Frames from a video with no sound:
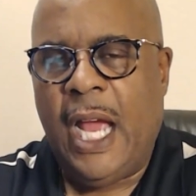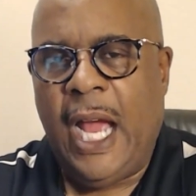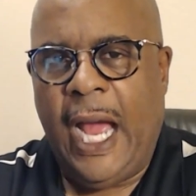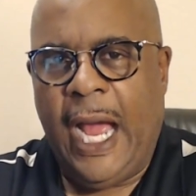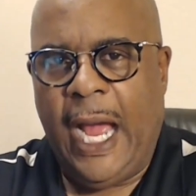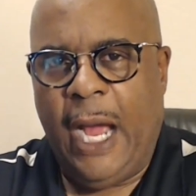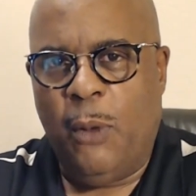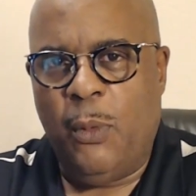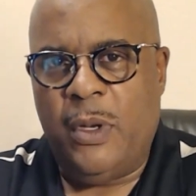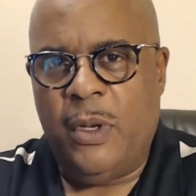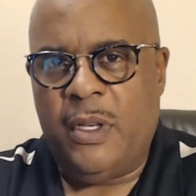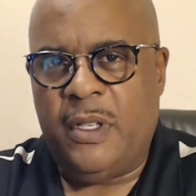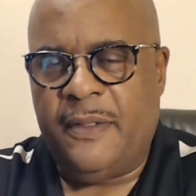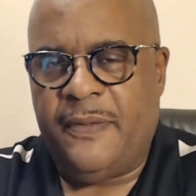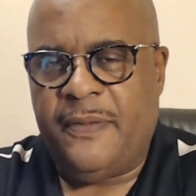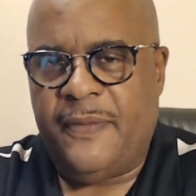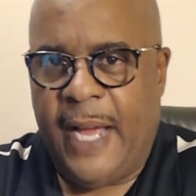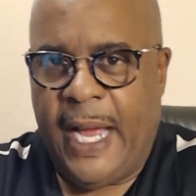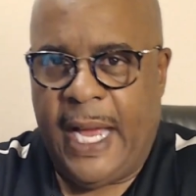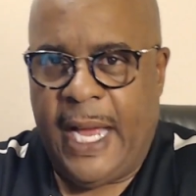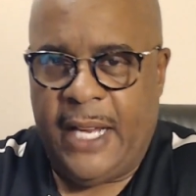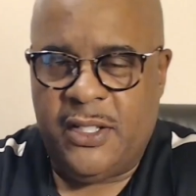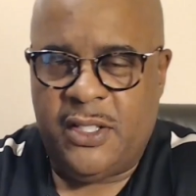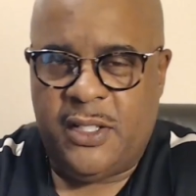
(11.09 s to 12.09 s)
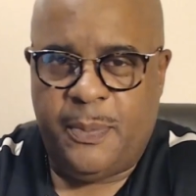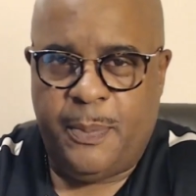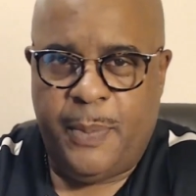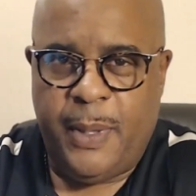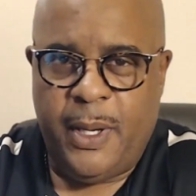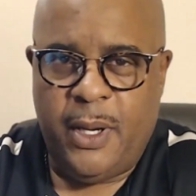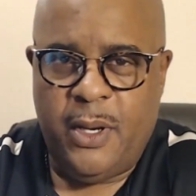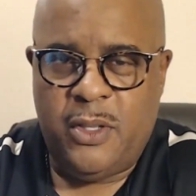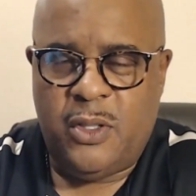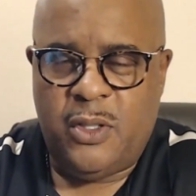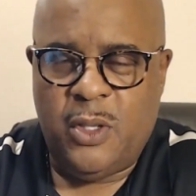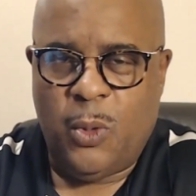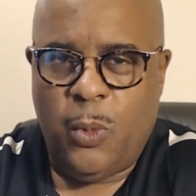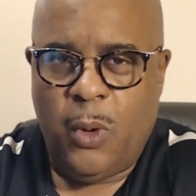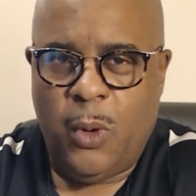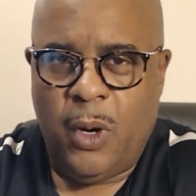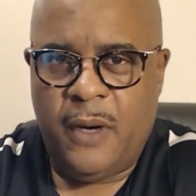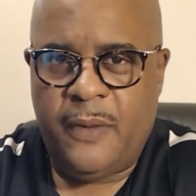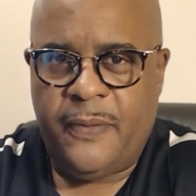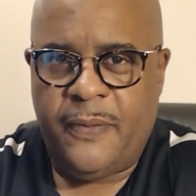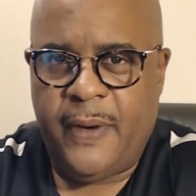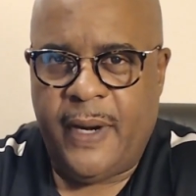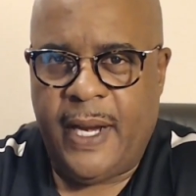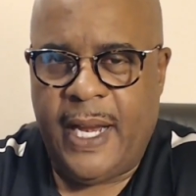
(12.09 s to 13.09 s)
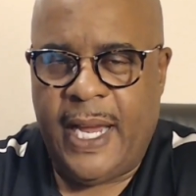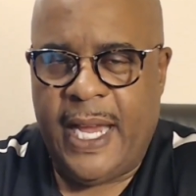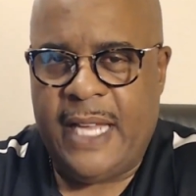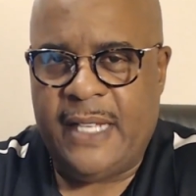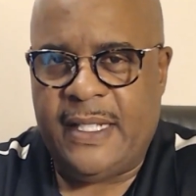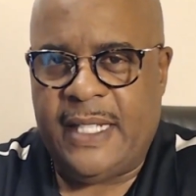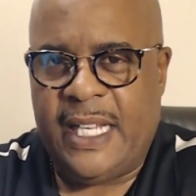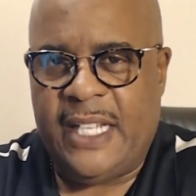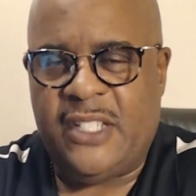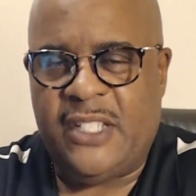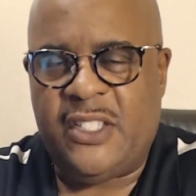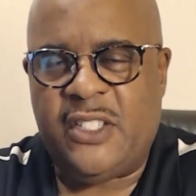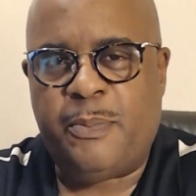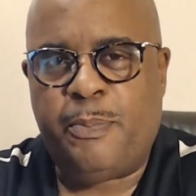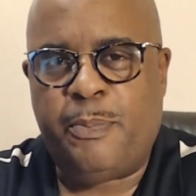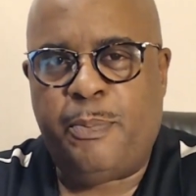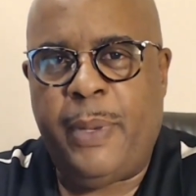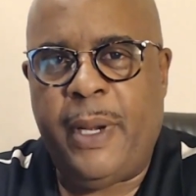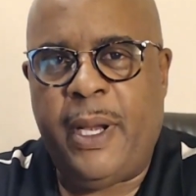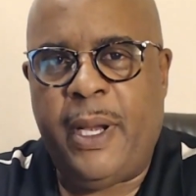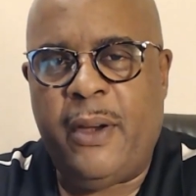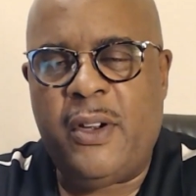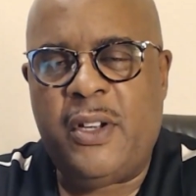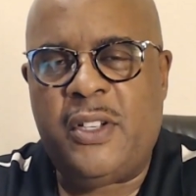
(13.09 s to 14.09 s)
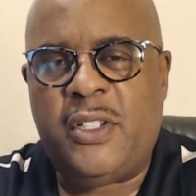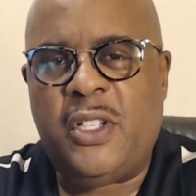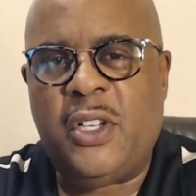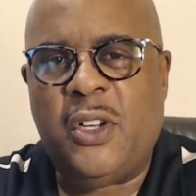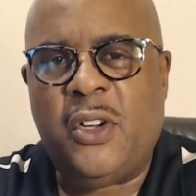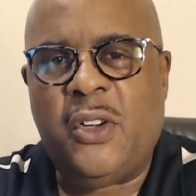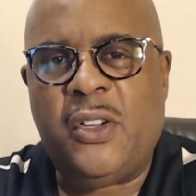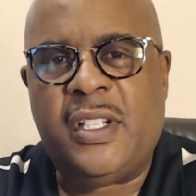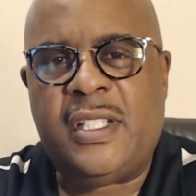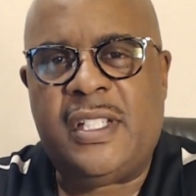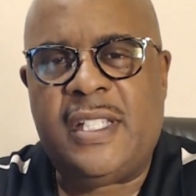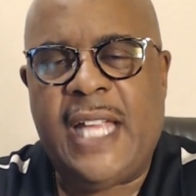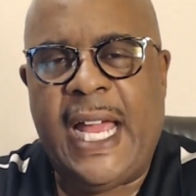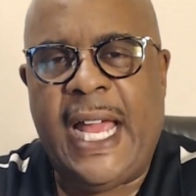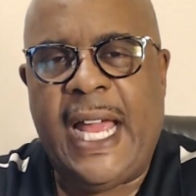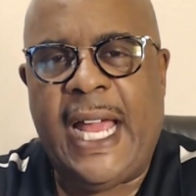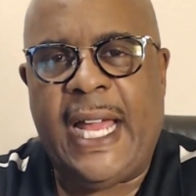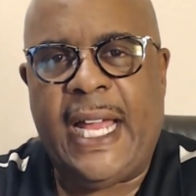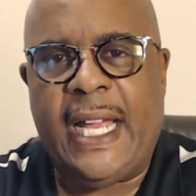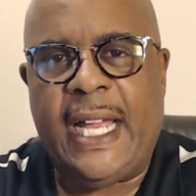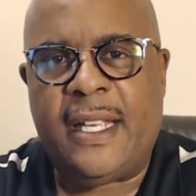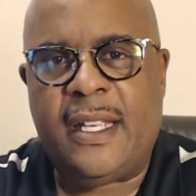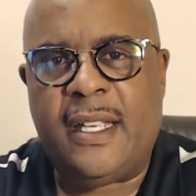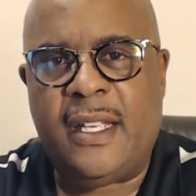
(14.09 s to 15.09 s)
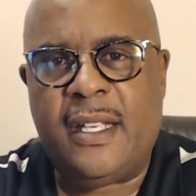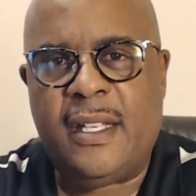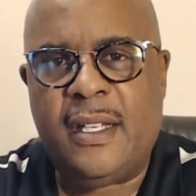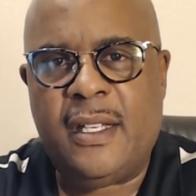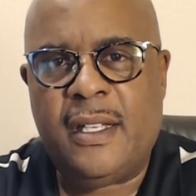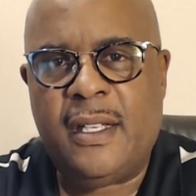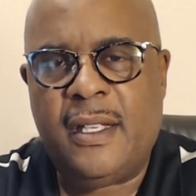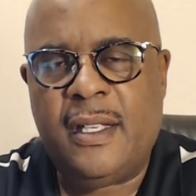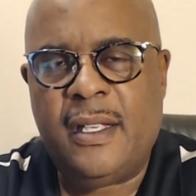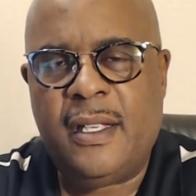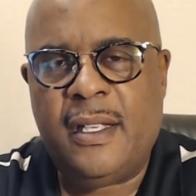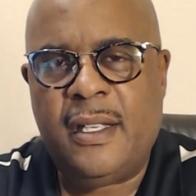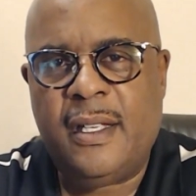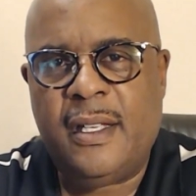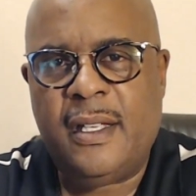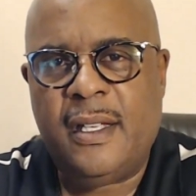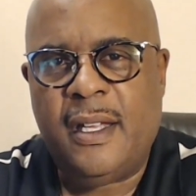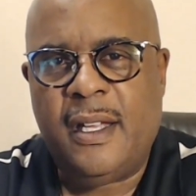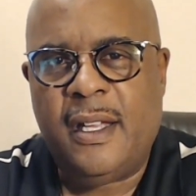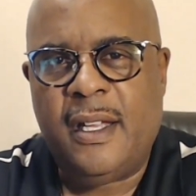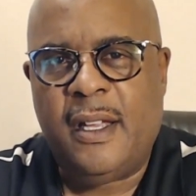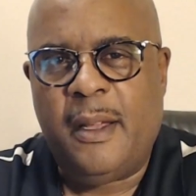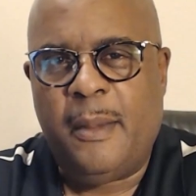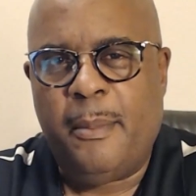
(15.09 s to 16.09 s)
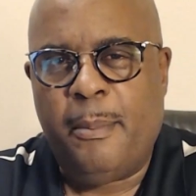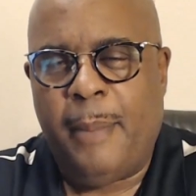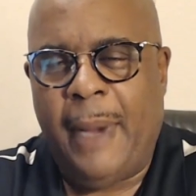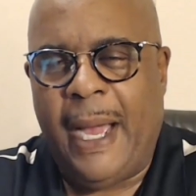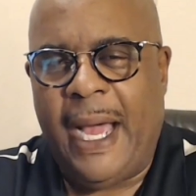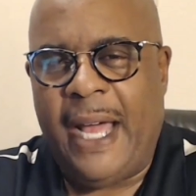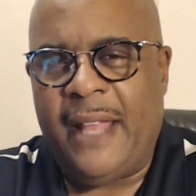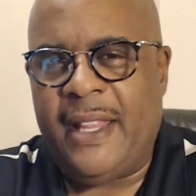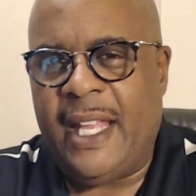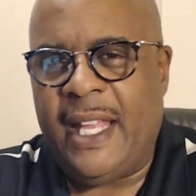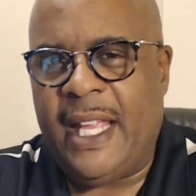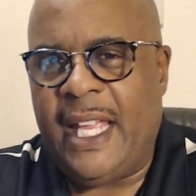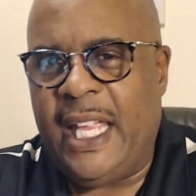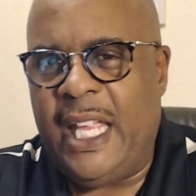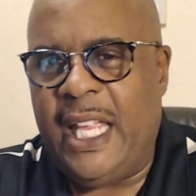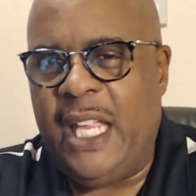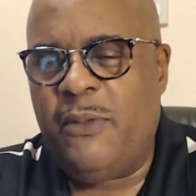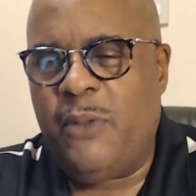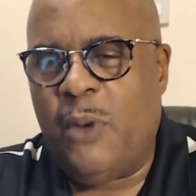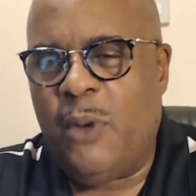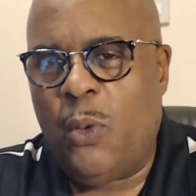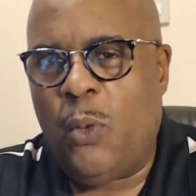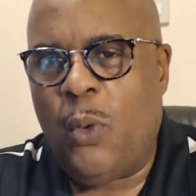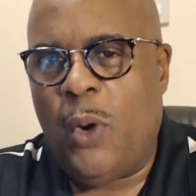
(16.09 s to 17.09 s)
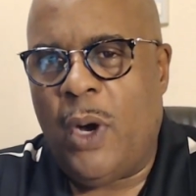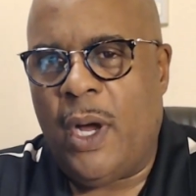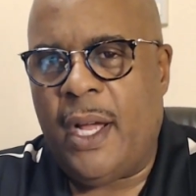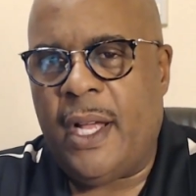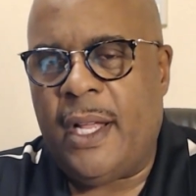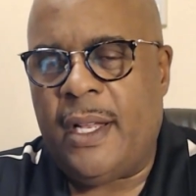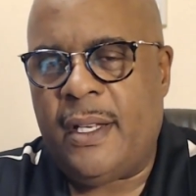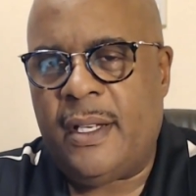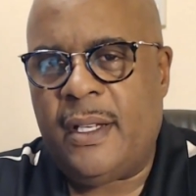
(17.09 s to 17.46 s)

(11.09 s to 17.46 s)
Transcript: I would define spiritual warfare as a spiritual attack by the evil one.